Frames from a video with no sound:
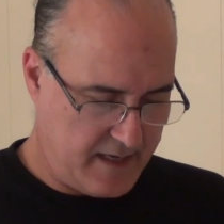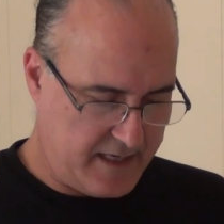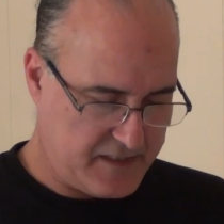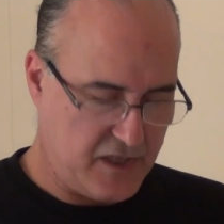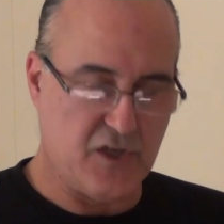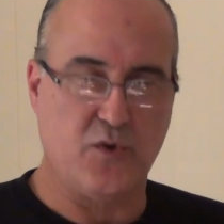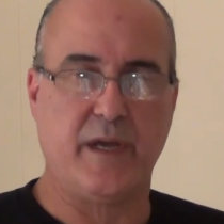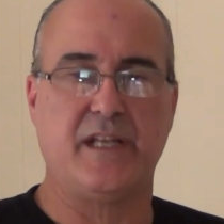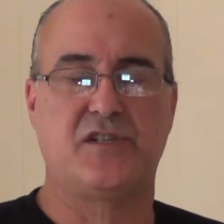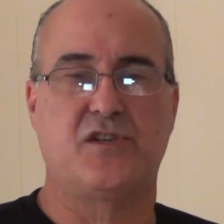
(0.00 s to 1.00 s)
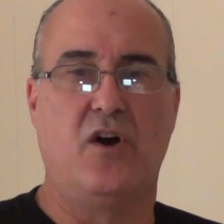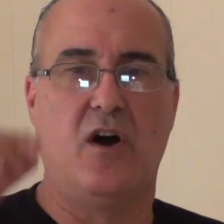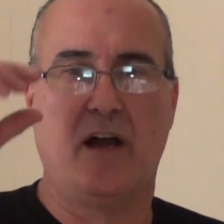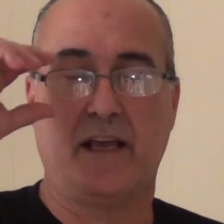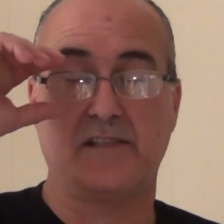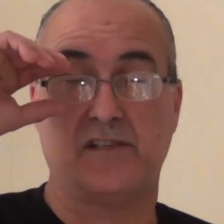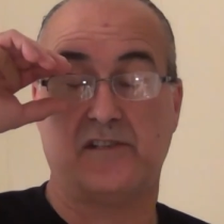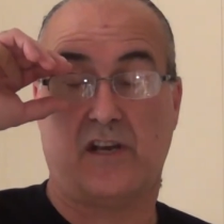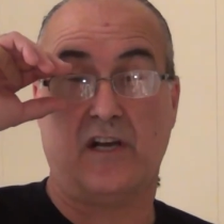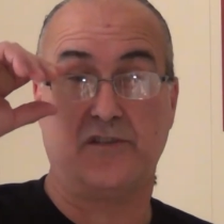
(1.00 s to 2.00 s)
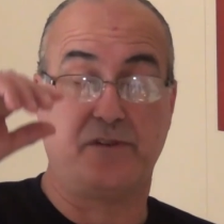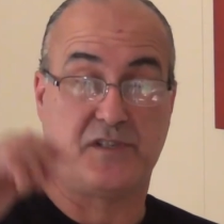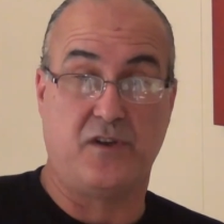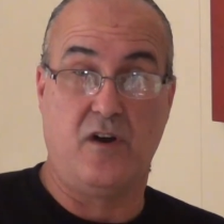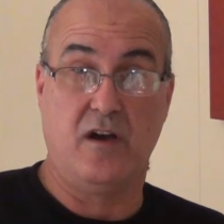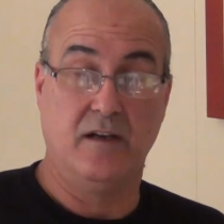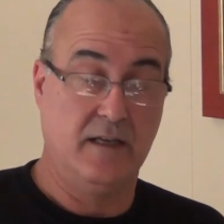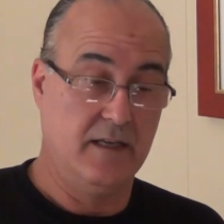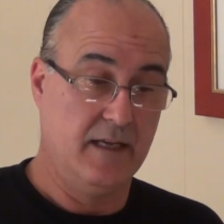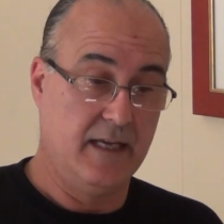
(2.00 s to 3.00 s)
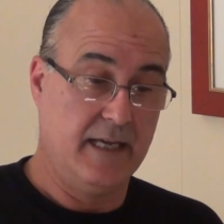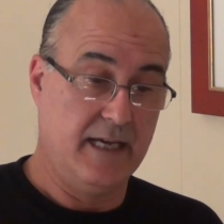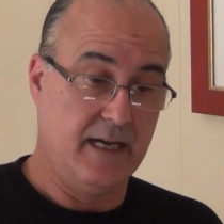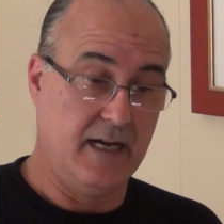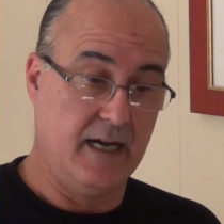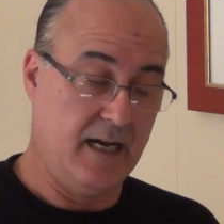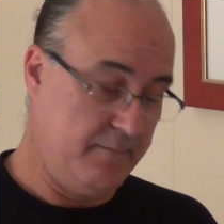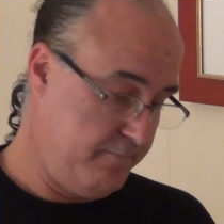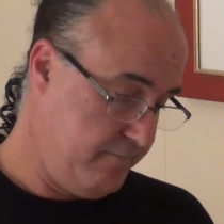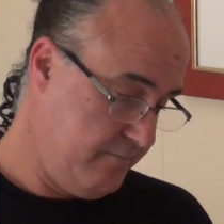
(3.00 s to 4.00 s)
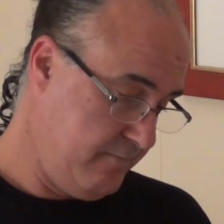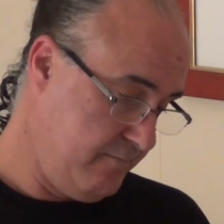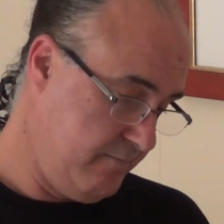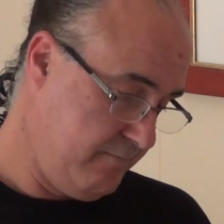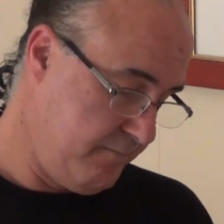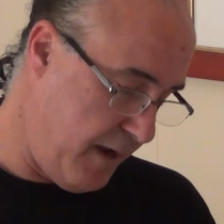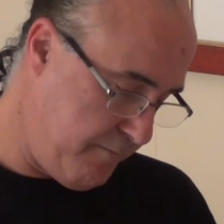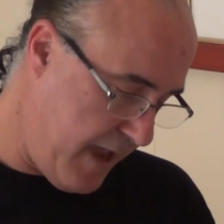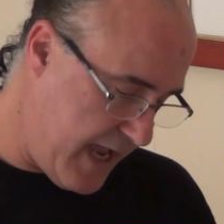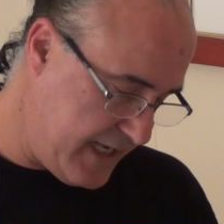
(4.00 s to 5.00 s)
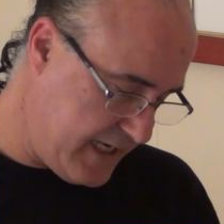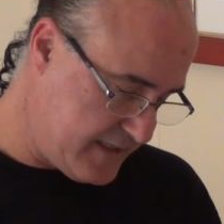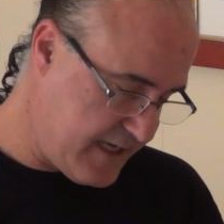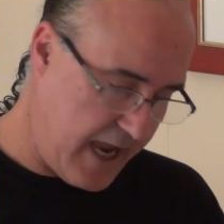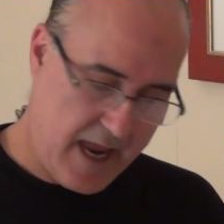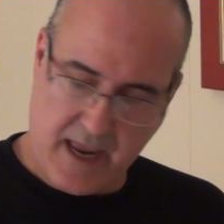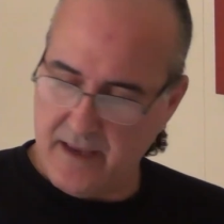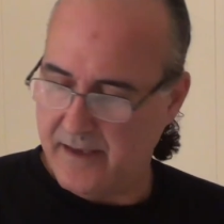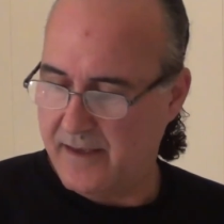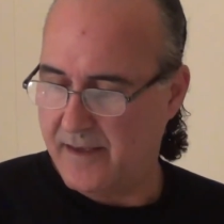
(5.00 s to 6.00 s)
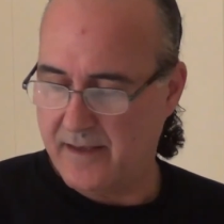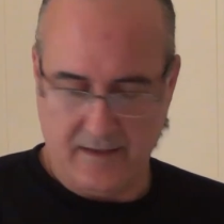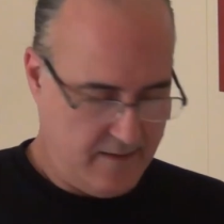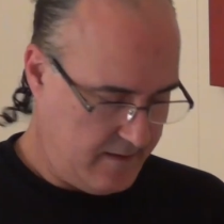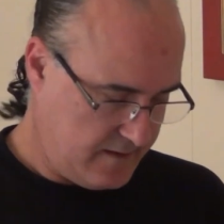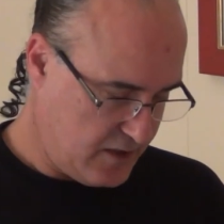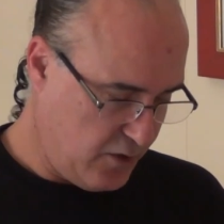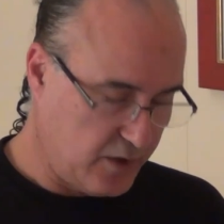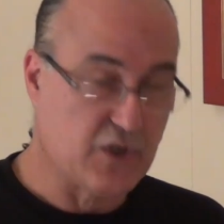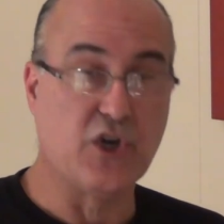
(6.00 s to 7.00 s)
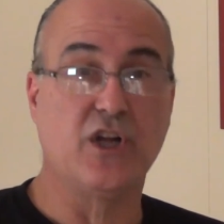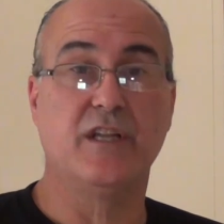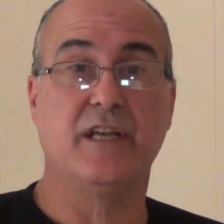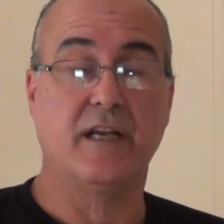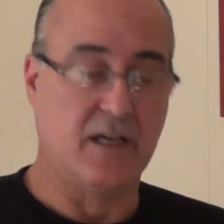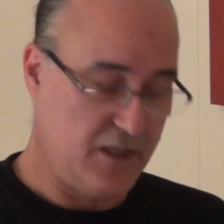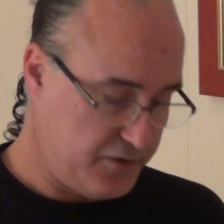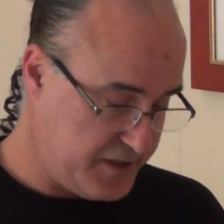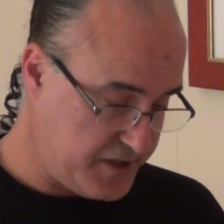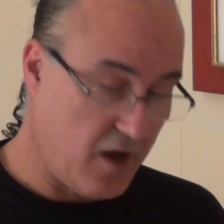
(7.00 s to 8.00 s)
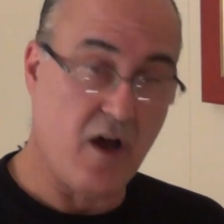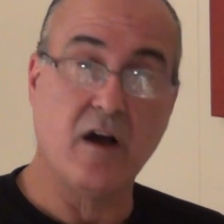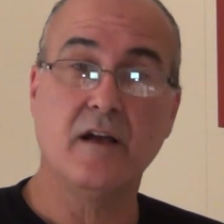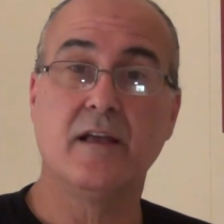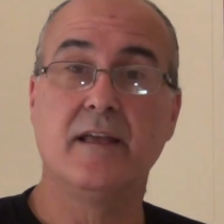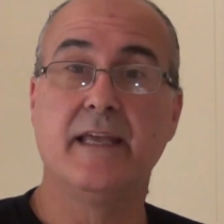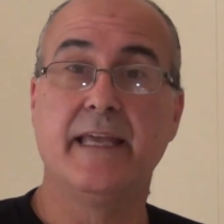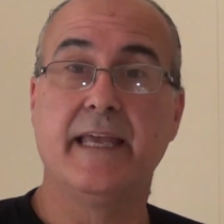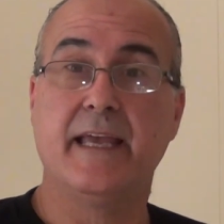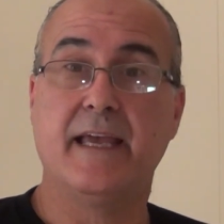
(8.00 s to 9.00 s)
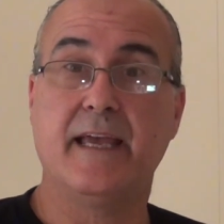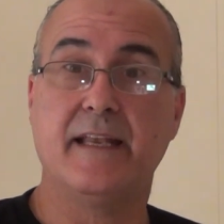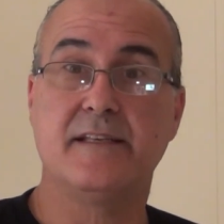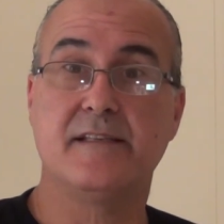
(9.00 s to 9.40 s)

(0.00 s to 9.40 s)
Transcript: guess, a new hit song. I guess it's a country song by Maddie and Tae. It's called "Girl in a Country Song," and